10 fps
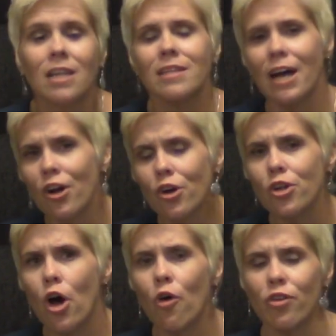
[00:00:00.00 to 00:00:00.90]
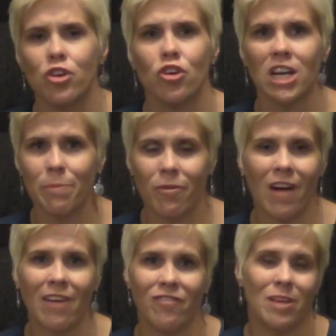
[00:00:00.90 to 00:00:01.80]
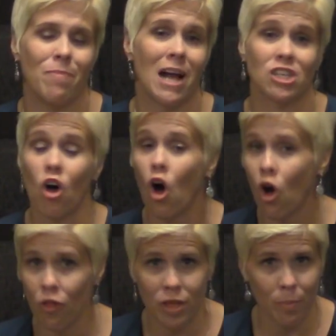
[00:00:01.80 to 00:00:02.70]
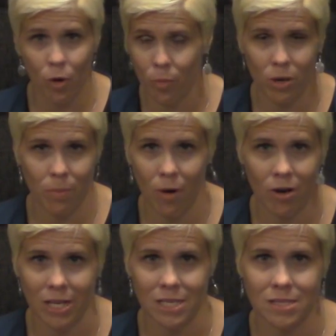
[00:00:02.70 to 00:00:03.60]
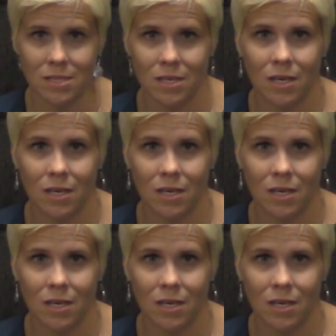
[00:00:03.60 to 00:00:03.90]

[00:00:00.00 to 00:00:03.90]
Let her know that you're going to provide feedback to all the appropriate parties.